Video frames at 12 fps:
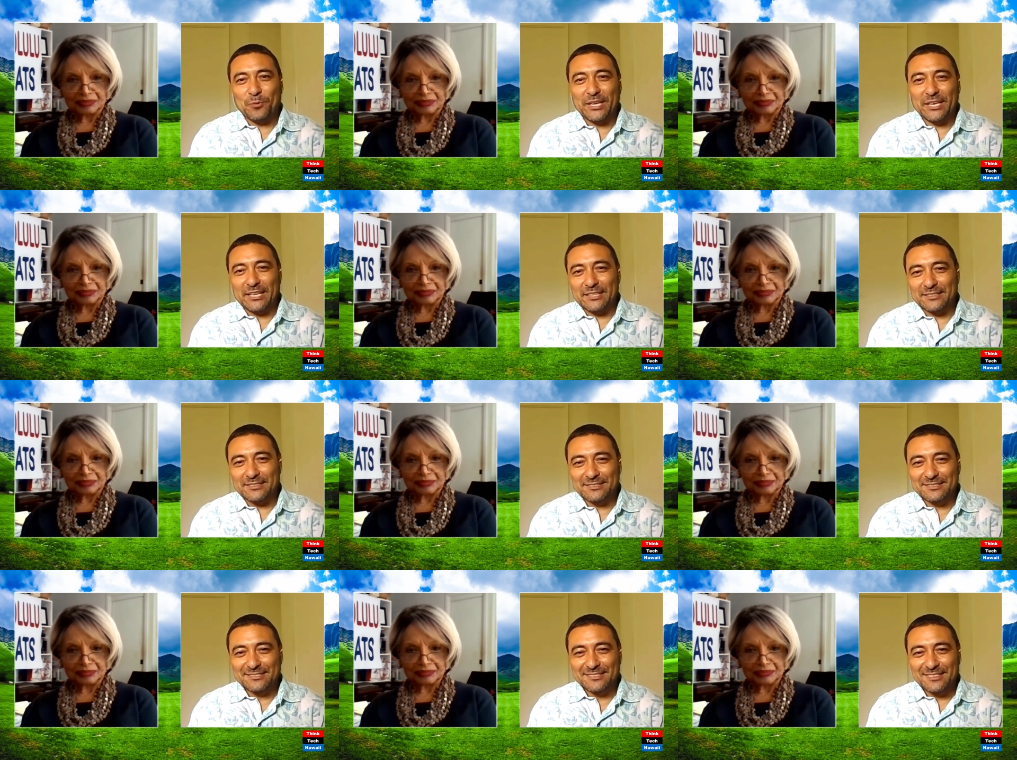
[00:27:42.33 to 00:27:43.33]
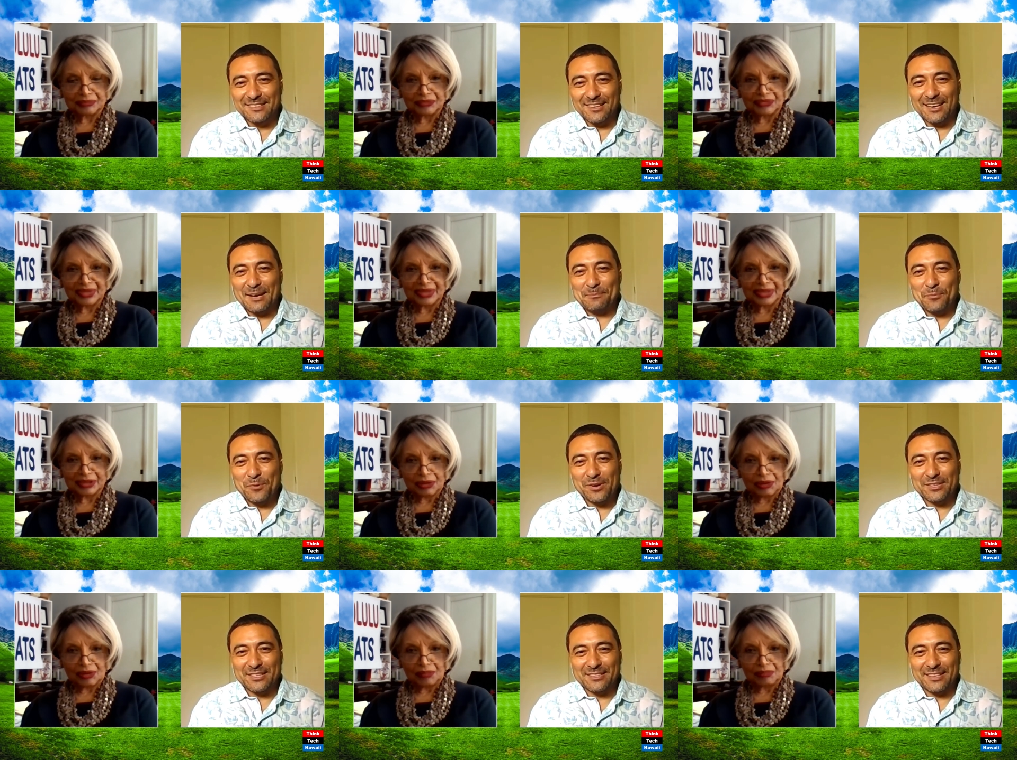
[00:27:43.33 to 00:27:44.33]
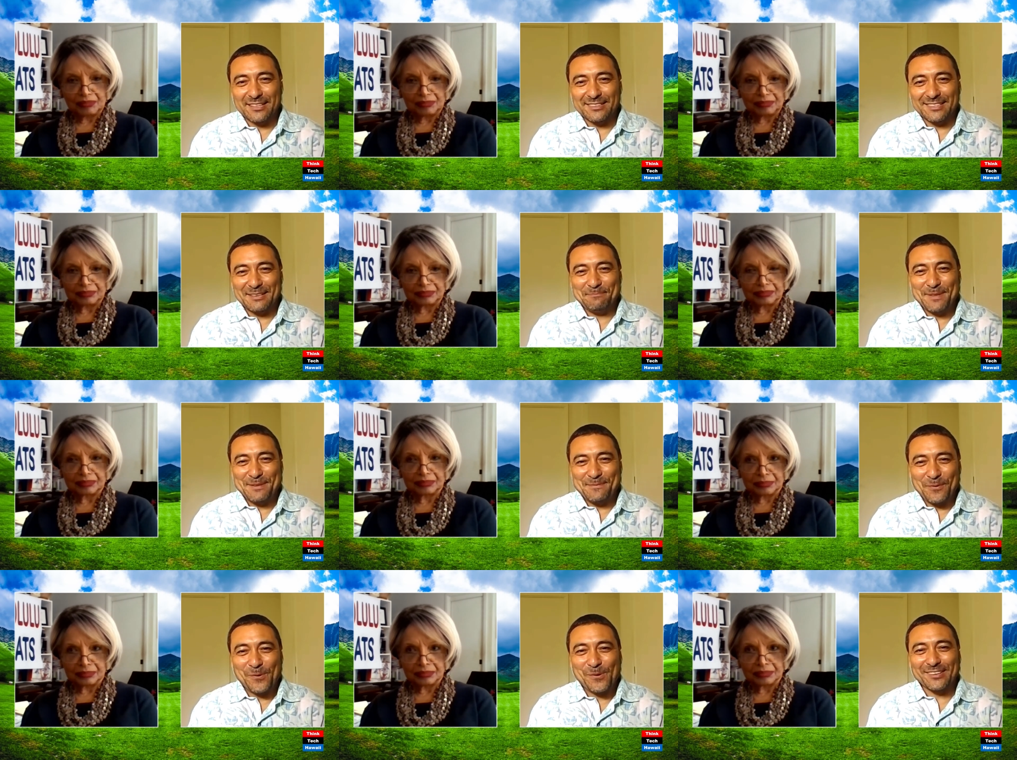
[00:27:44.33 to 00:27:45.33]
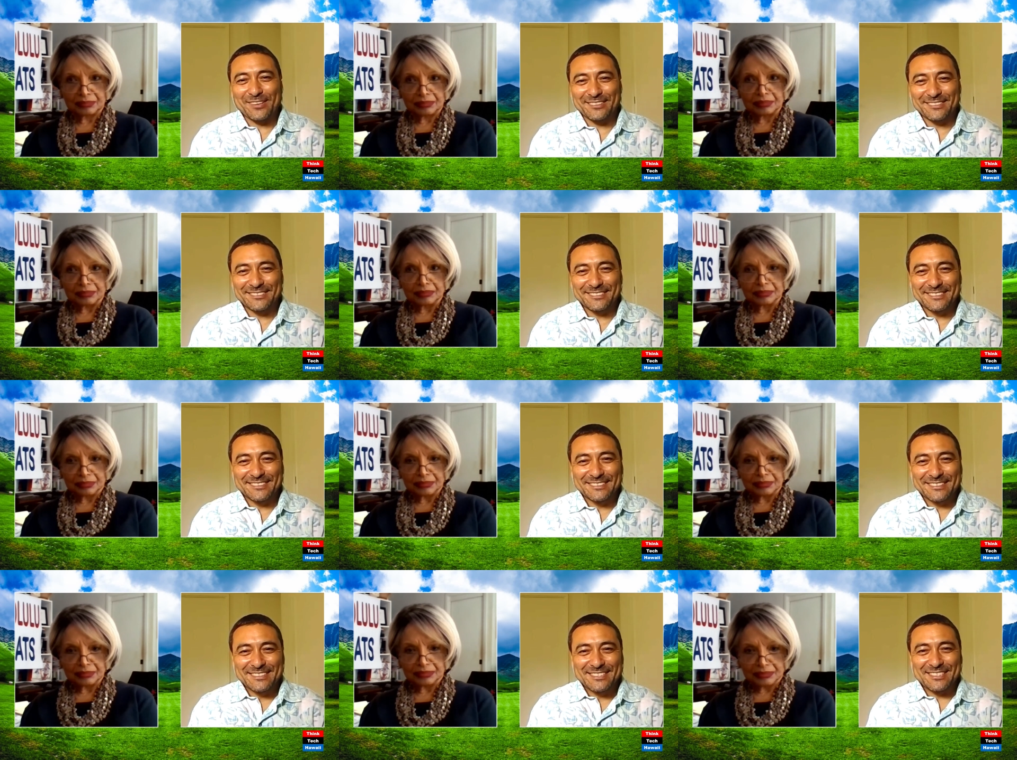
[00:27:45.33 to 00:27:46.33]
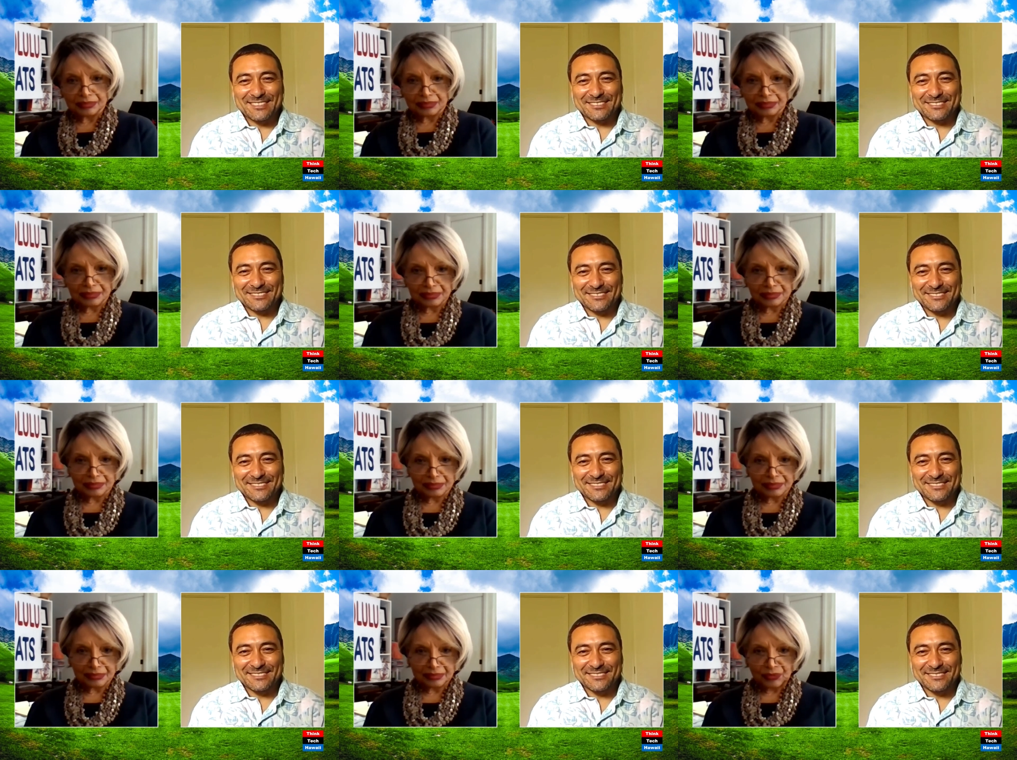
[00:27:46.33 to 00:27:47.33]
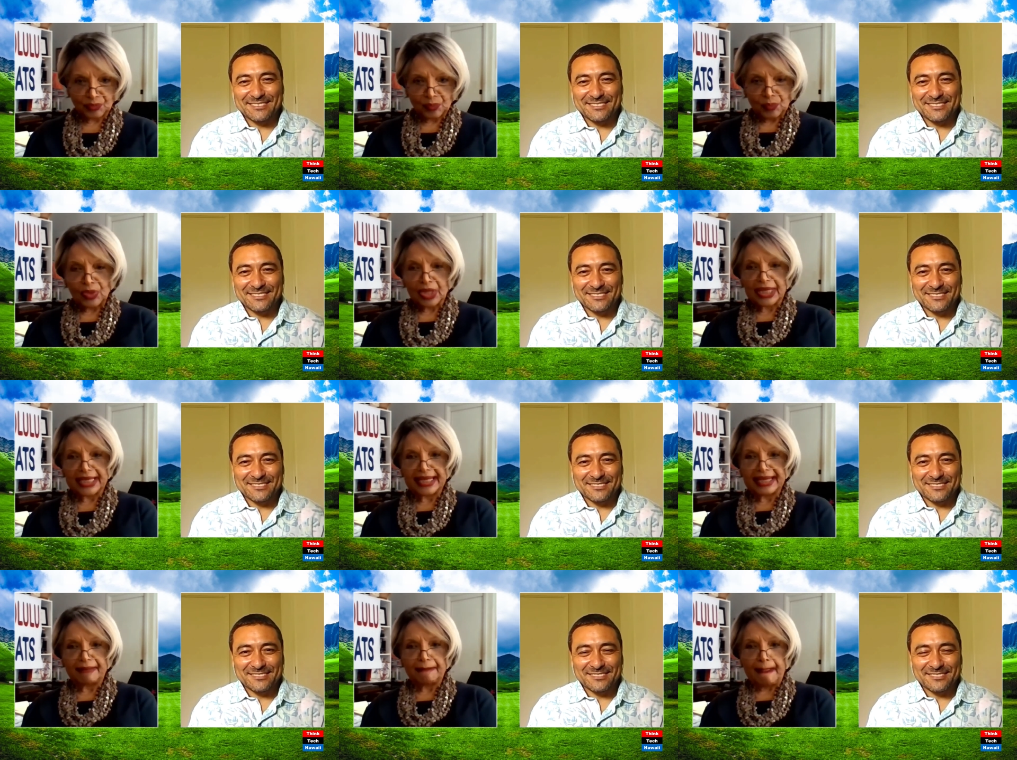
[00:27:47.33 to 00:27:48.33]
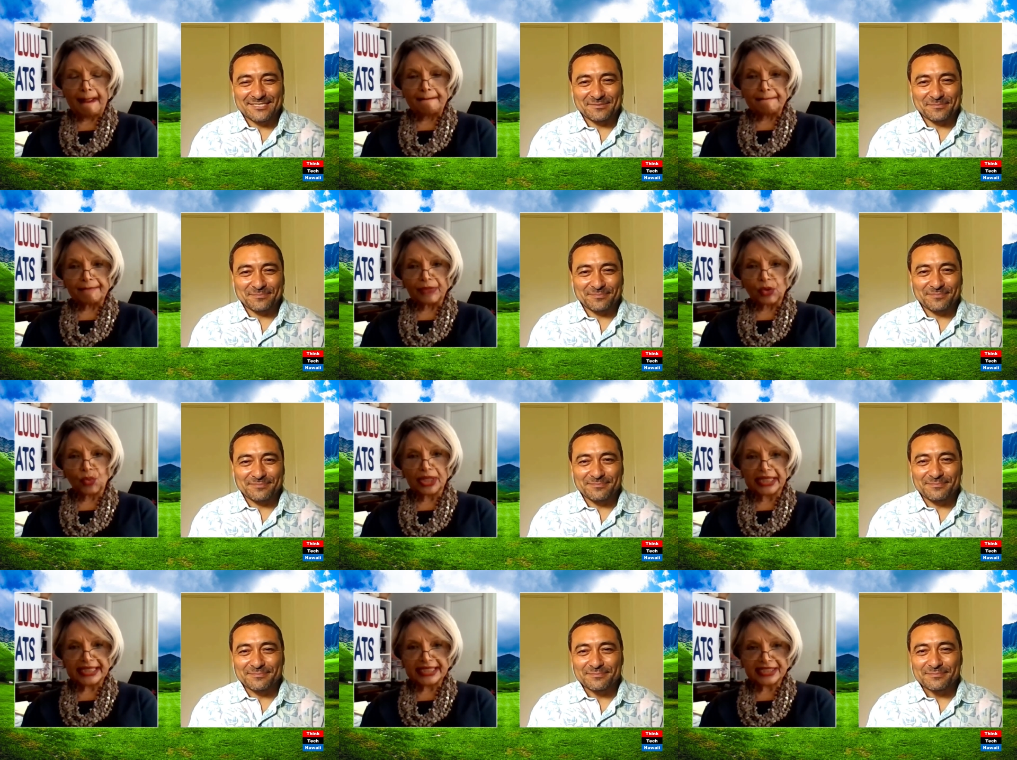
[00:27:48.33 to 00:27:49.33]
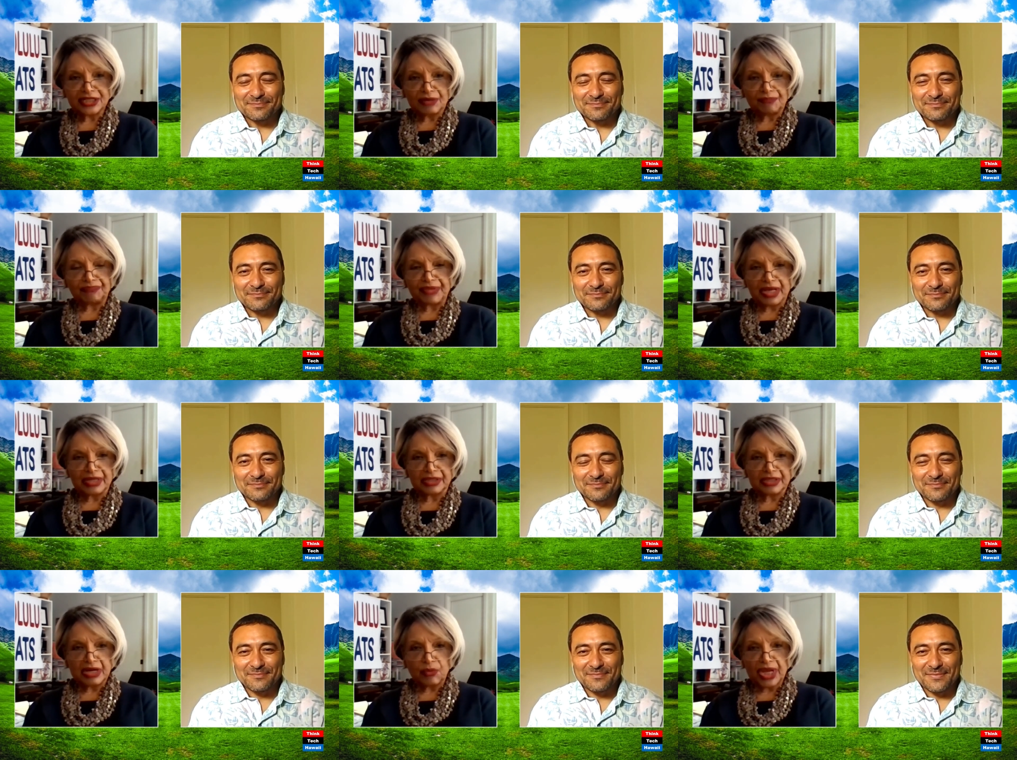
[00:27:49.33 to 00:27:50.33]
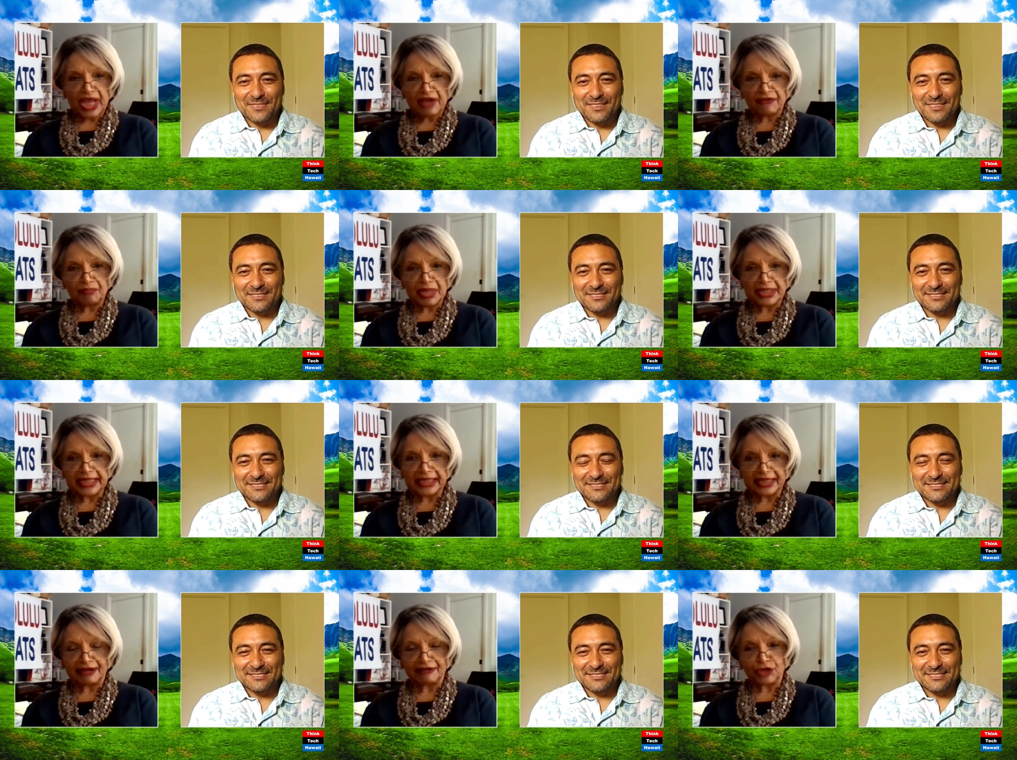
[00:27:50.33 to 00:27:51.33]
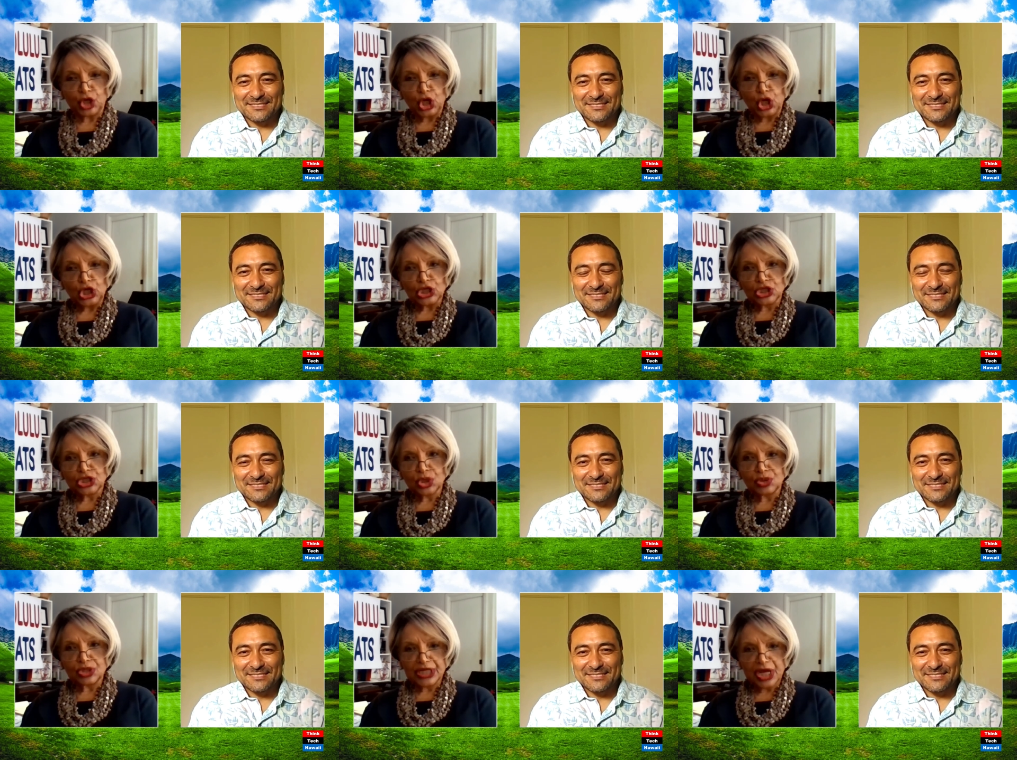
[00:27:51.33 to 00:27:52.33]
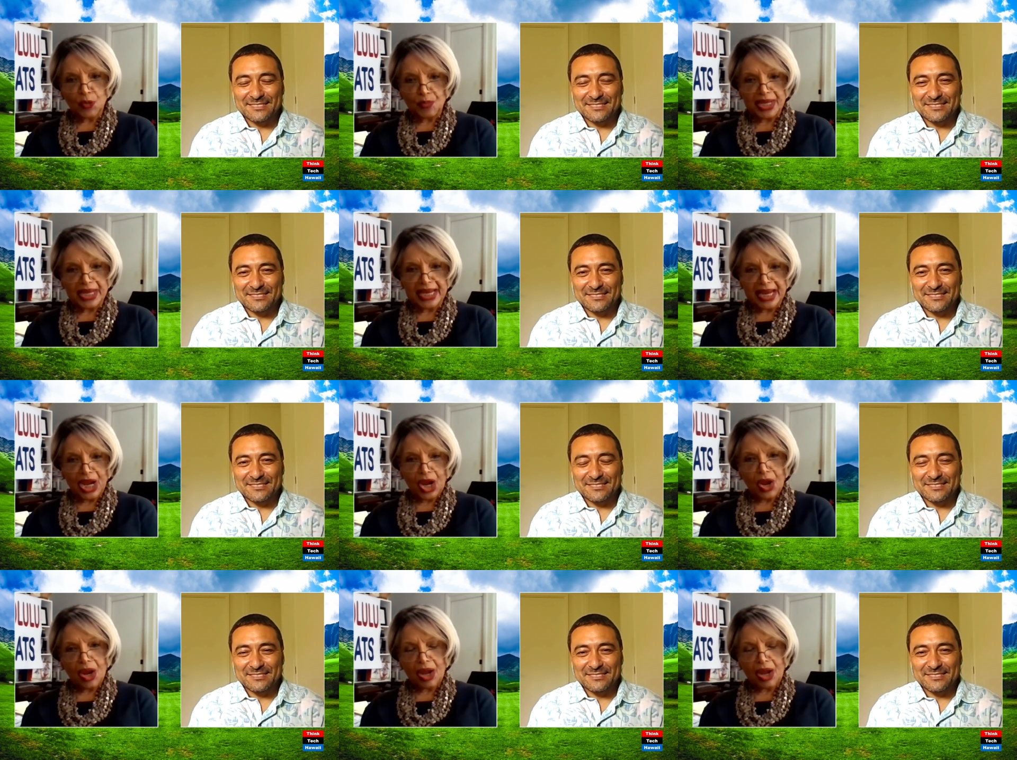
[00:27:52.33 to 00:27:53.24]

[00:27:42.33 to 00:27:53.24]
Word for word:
Speaker 1: winning a lot more than they did before. So.
Speaker 2: Yeah. Well, listen, now we have a minute left. So tell me